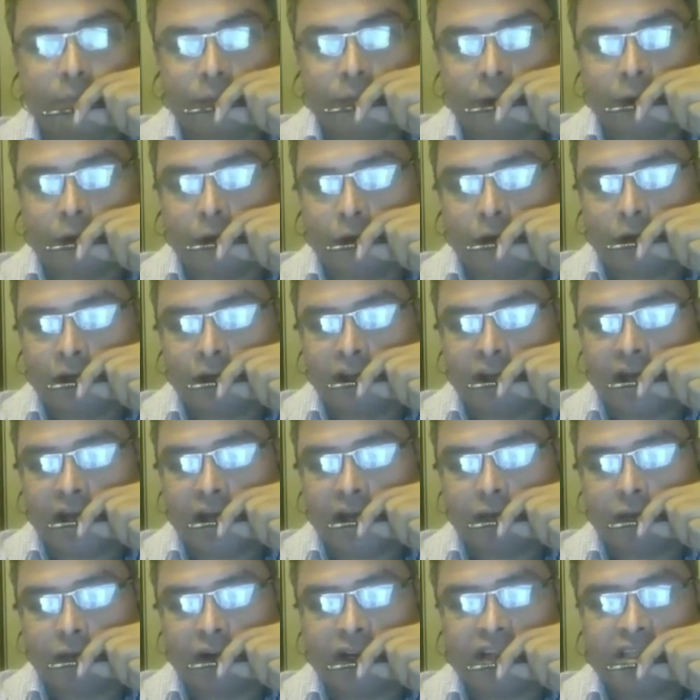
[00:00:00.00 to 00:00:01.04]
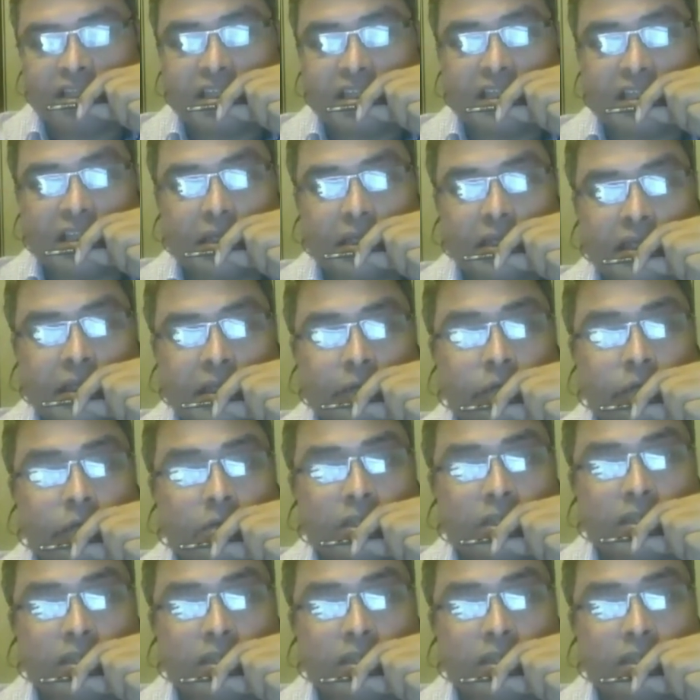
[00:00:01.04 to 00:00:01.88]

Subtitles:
in advertising in